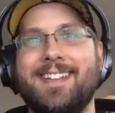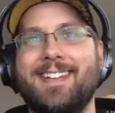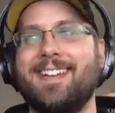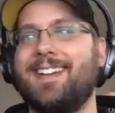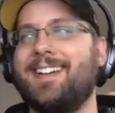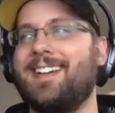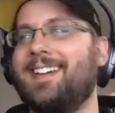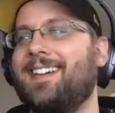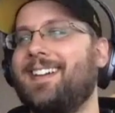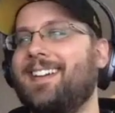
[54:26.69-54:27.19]

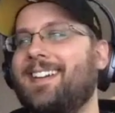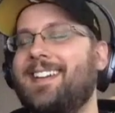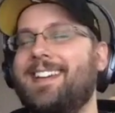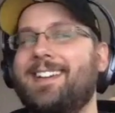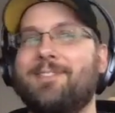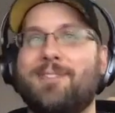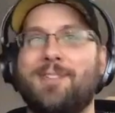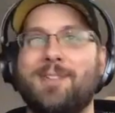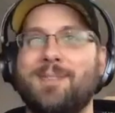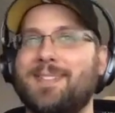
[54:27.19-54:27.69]

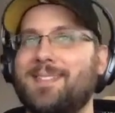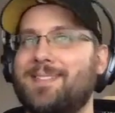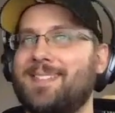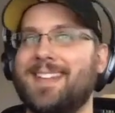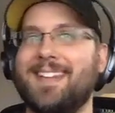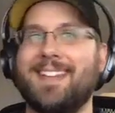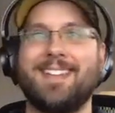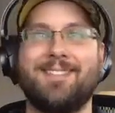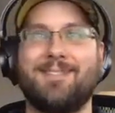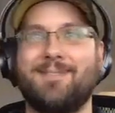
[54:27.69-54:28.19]
from a
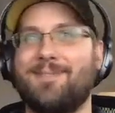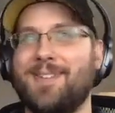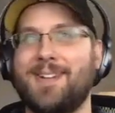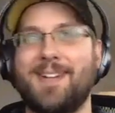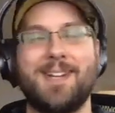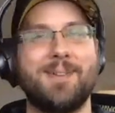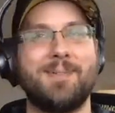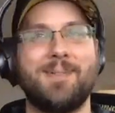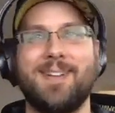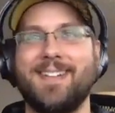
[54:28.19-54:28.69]

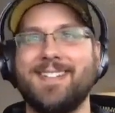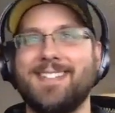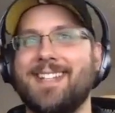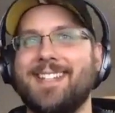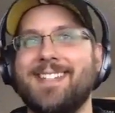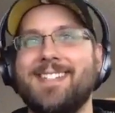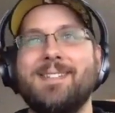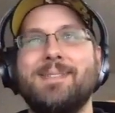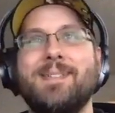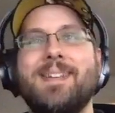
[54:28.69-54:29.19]
very weird
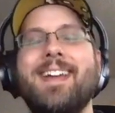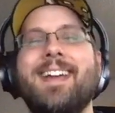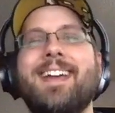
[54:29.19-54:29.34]
sense.